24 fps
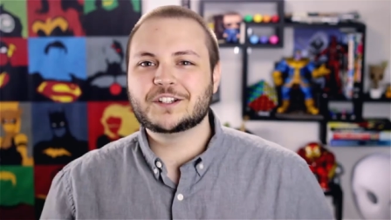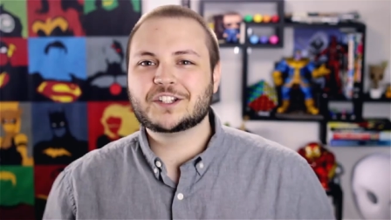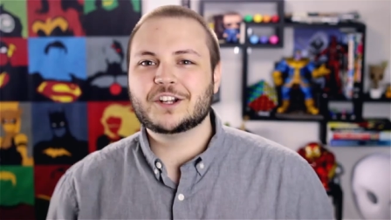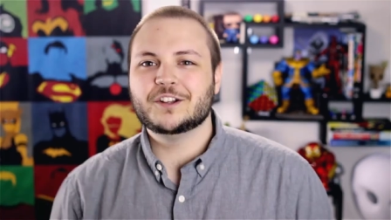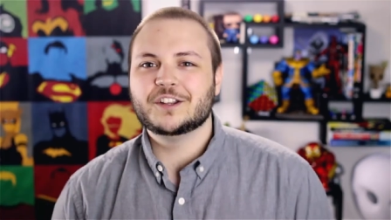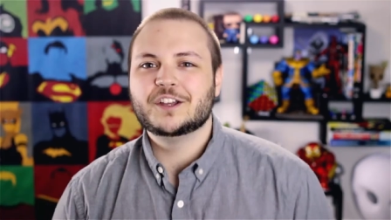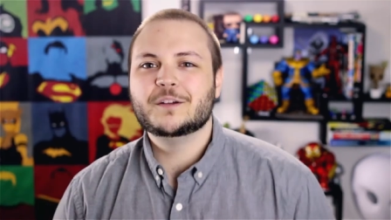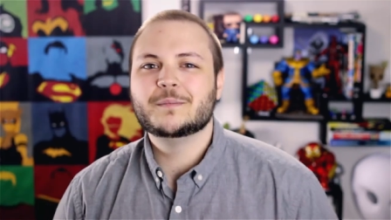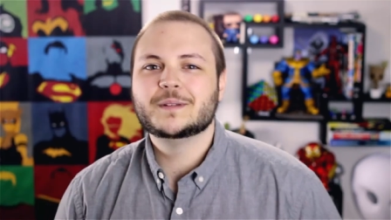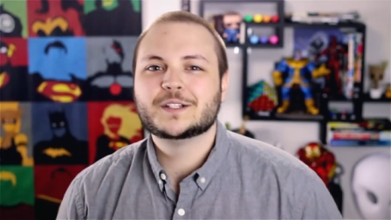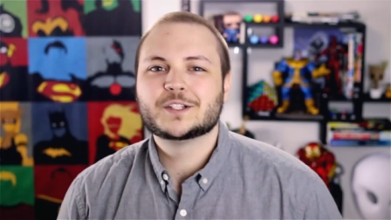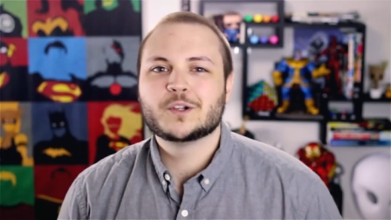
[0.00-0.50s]

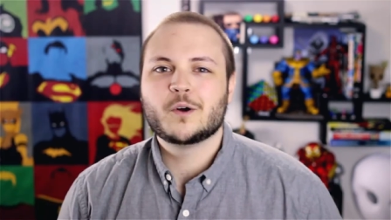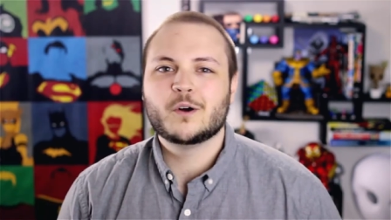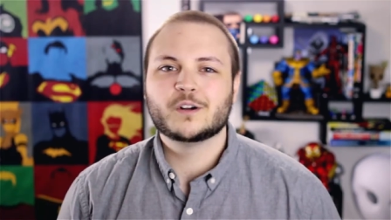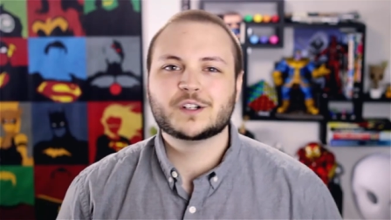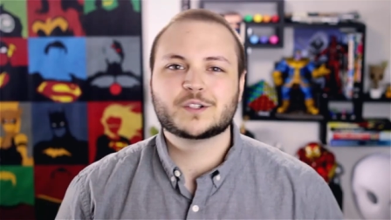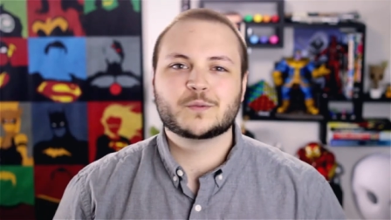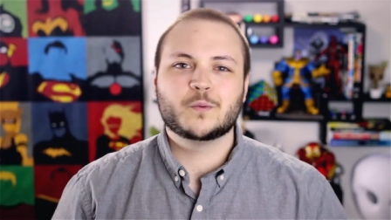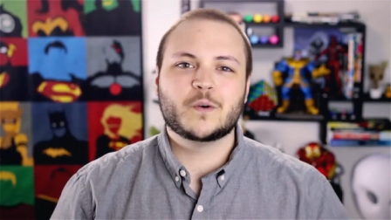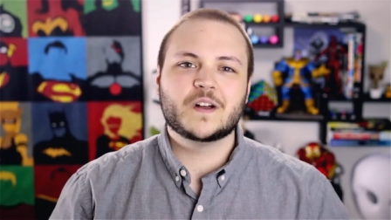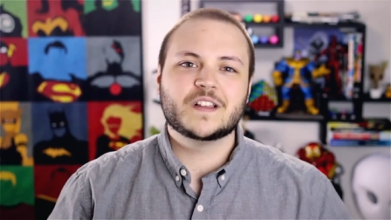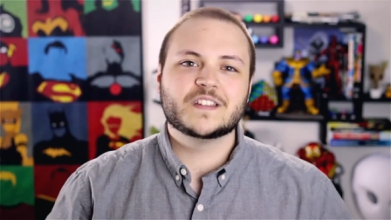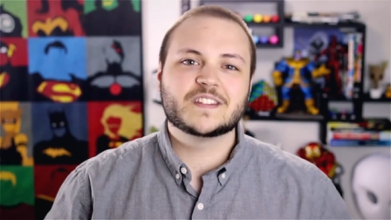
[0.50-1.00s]
original Human
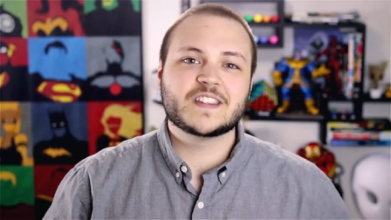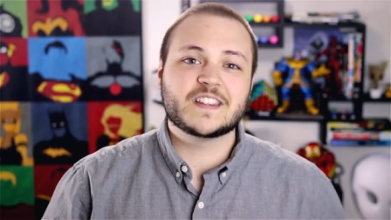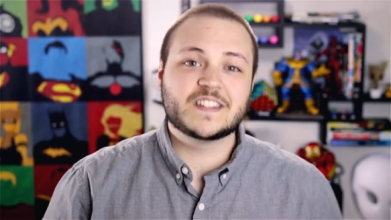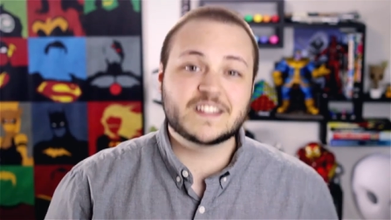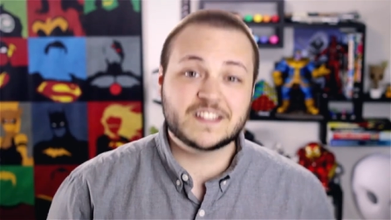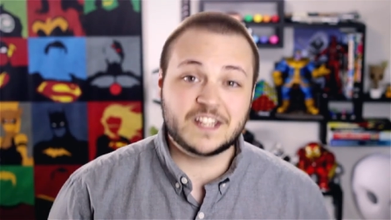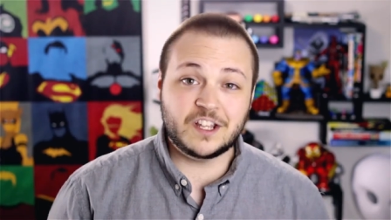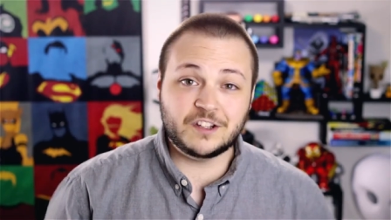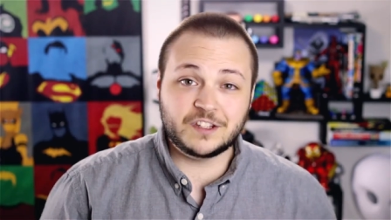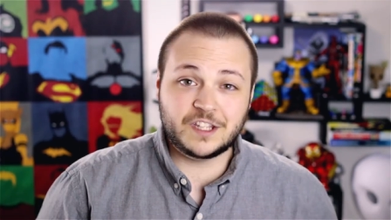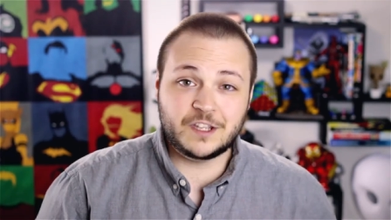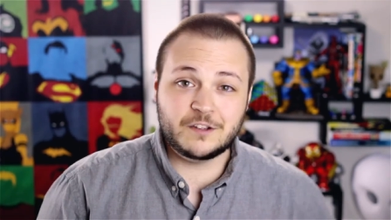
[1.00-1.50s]
Torch was
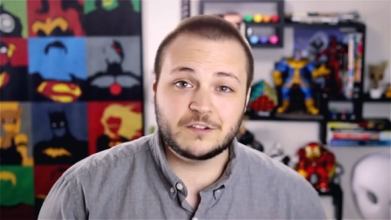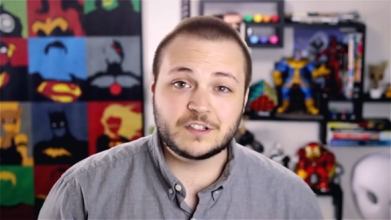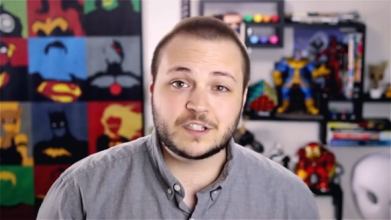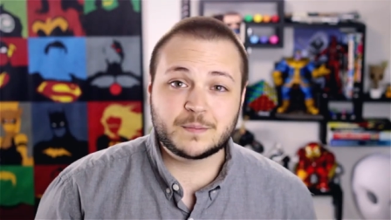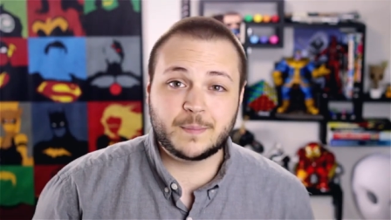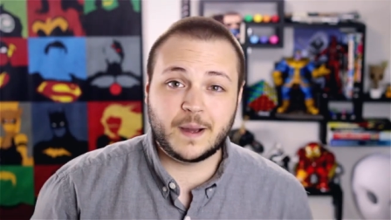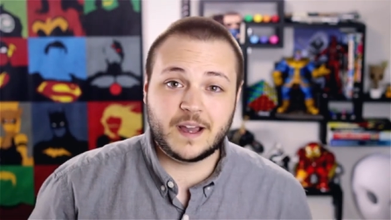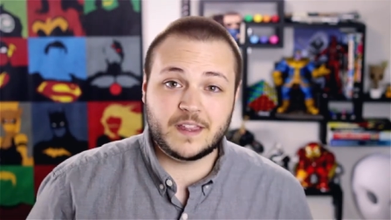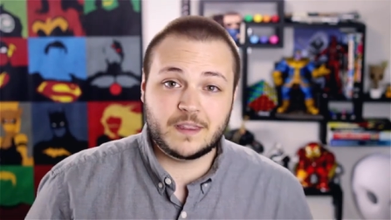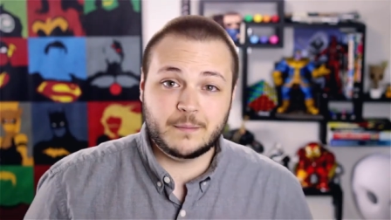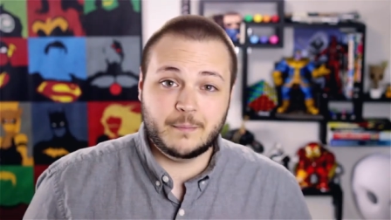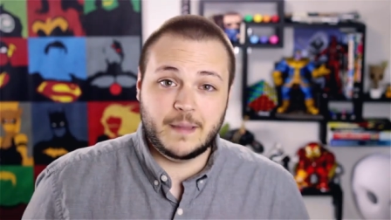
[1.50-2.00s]
still
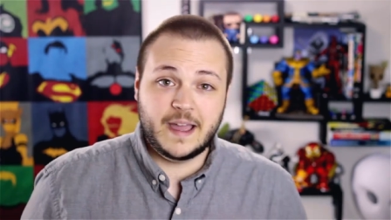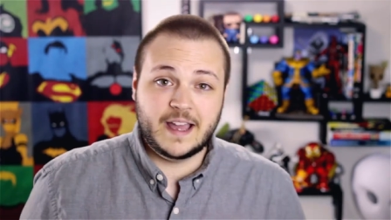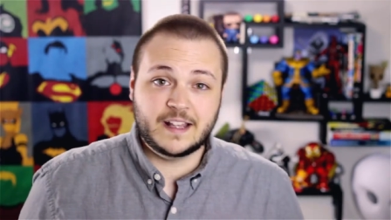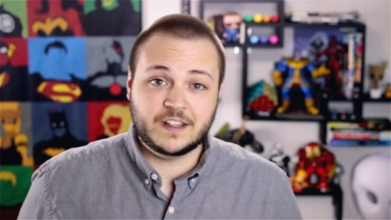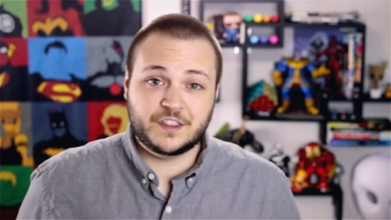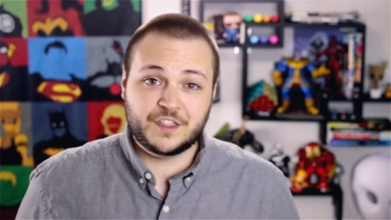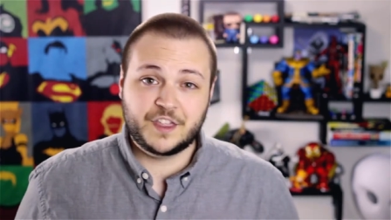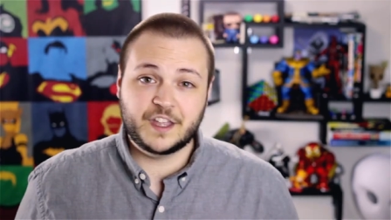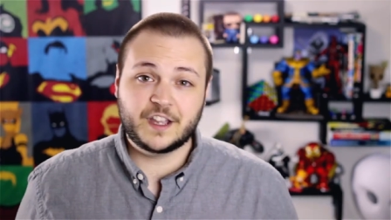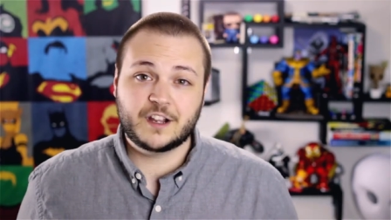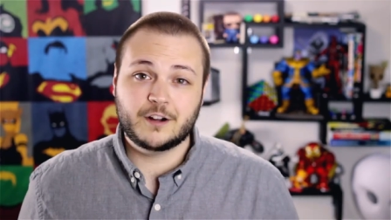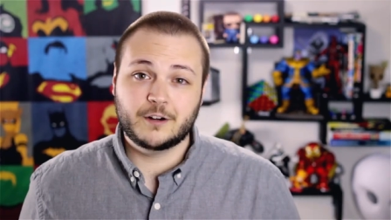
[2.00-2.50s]
used by the
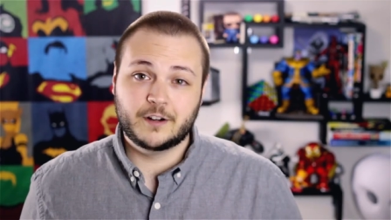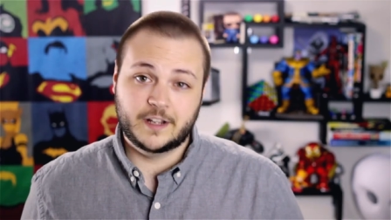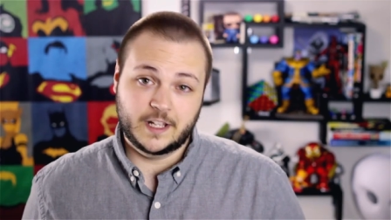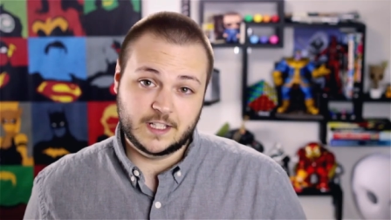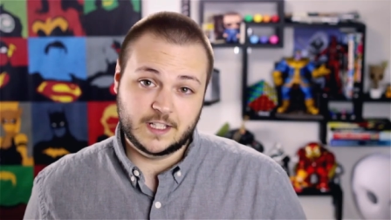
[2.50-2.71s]
Mad Thinker